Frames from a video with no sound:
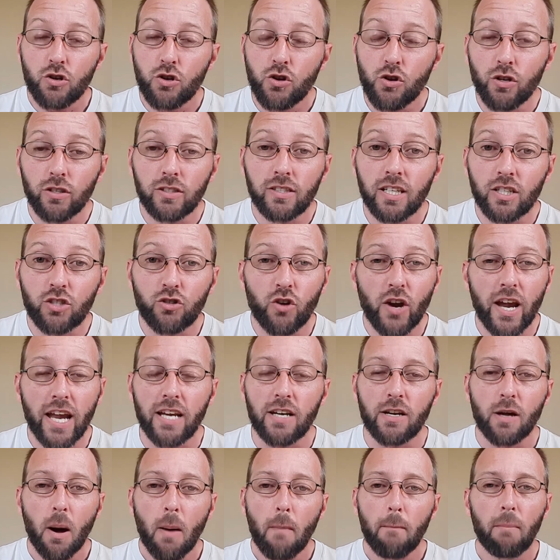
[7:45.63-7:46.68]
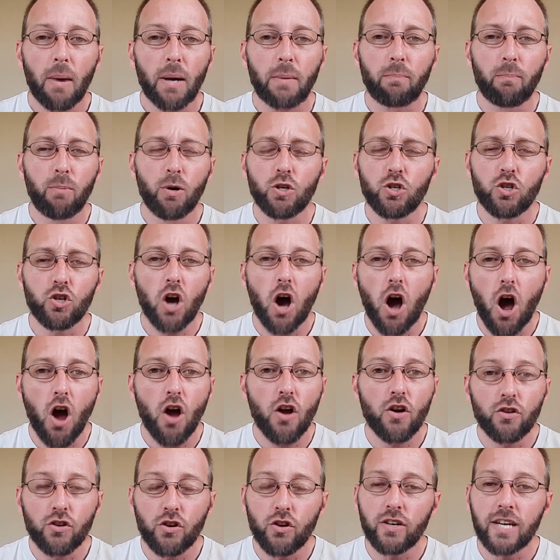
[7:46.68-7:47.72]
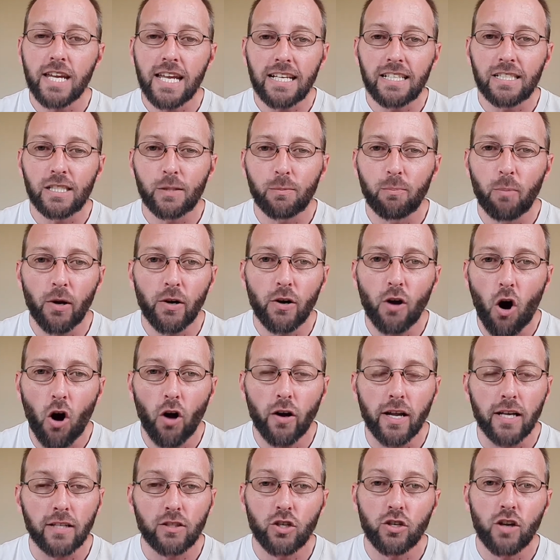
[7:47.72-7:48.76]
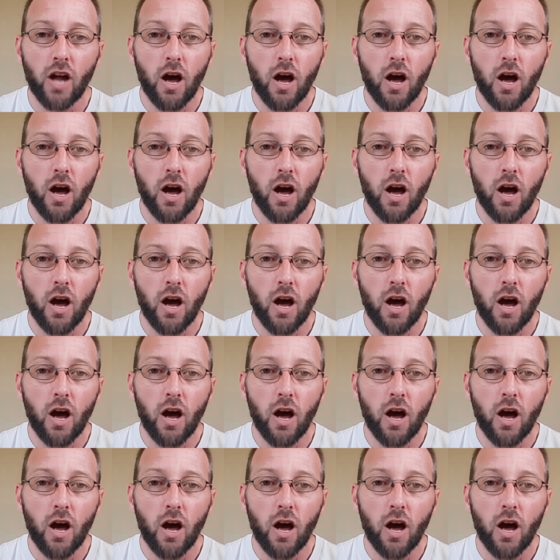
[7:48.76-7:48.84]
use the trend, but put your own unique spin on it.